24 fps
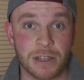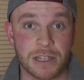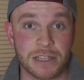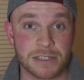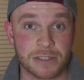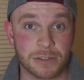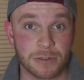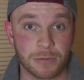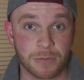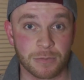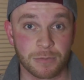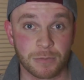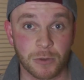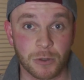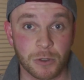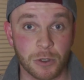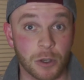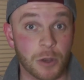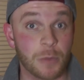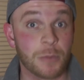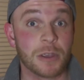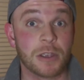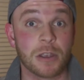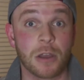as there are
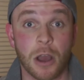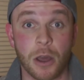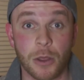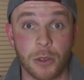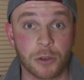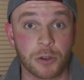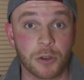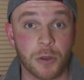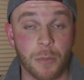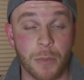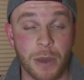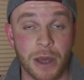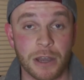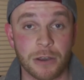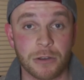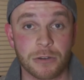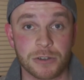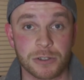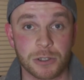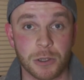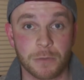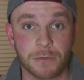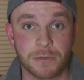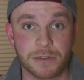going to be other
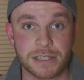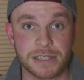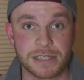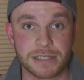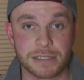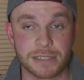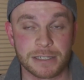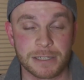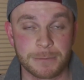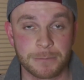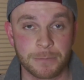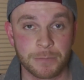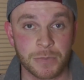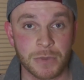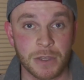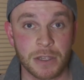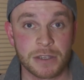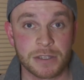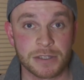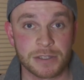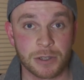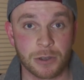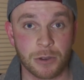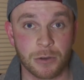competitors obviously.
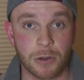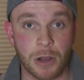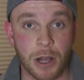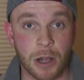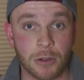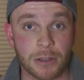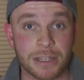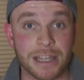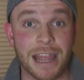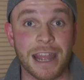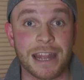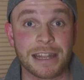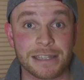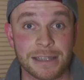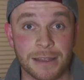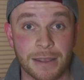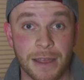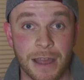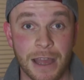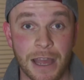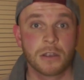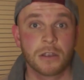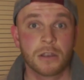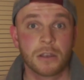So I'll get into
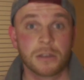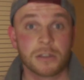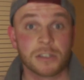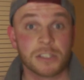that.